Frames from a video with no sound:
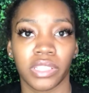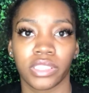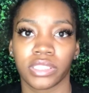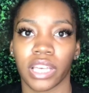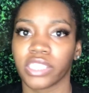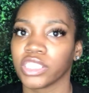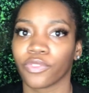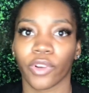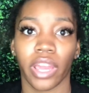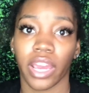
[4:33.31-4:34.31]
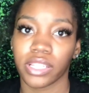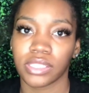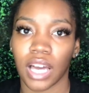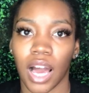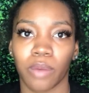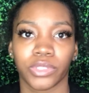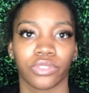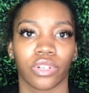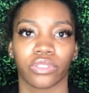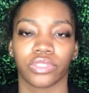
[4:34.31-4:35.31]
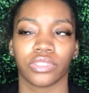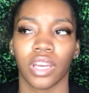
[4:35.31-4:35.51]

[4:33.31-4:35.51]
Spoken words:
she said she's free anytime. She knows,